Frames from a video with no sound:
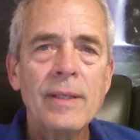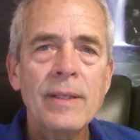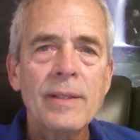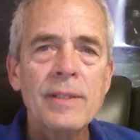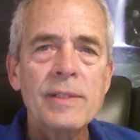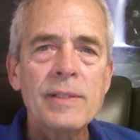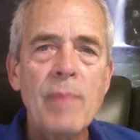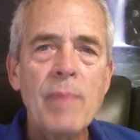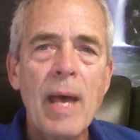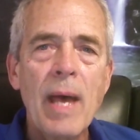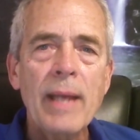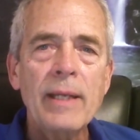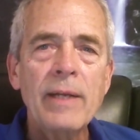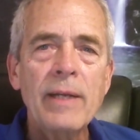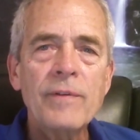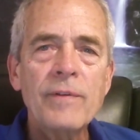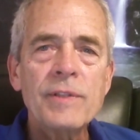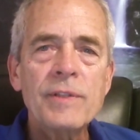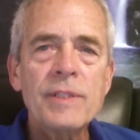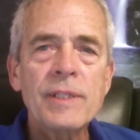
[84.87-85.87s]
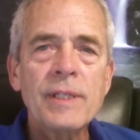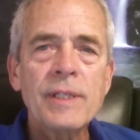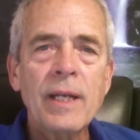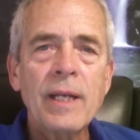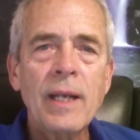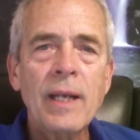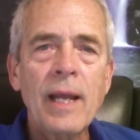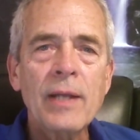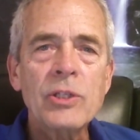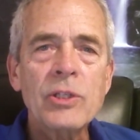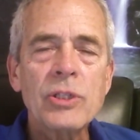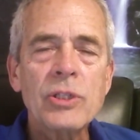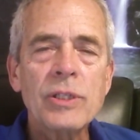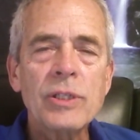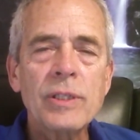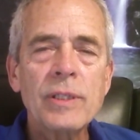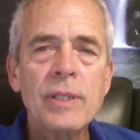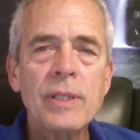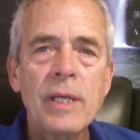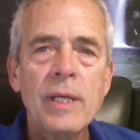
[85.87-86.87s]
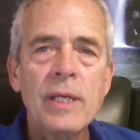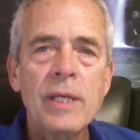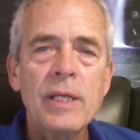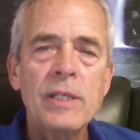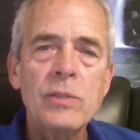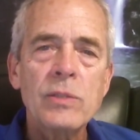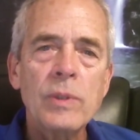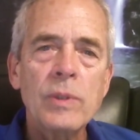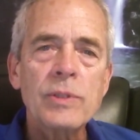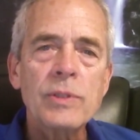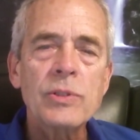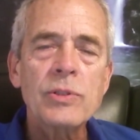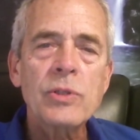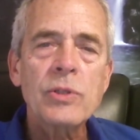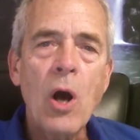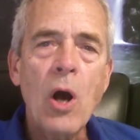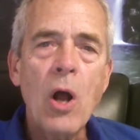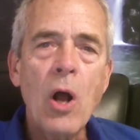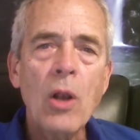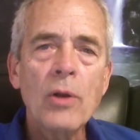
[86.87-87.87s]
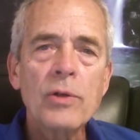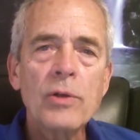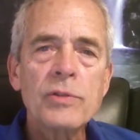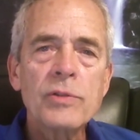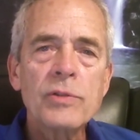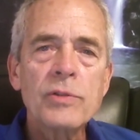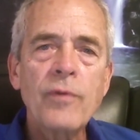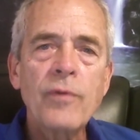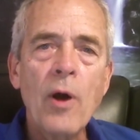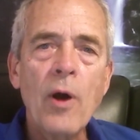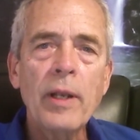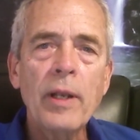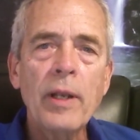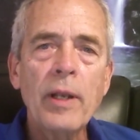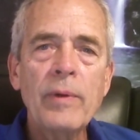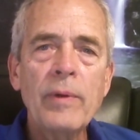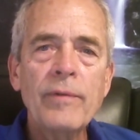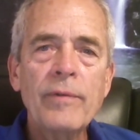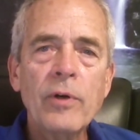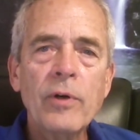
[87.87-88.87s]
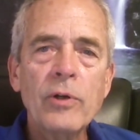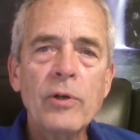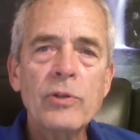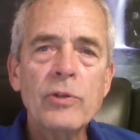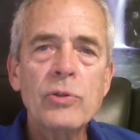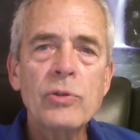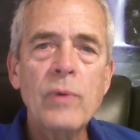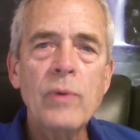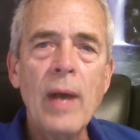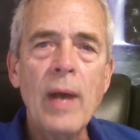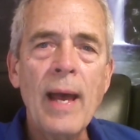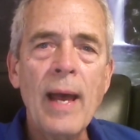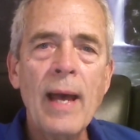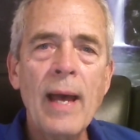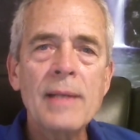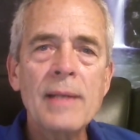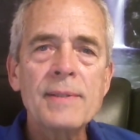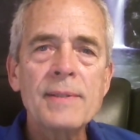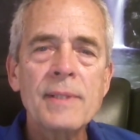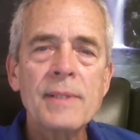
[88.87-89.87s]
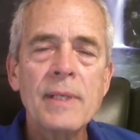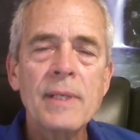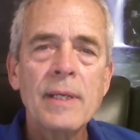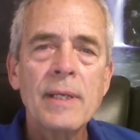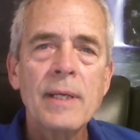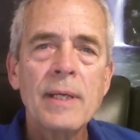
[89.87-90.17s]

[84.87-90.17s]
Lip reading: This magnificent collection is what scholars fondly refer to as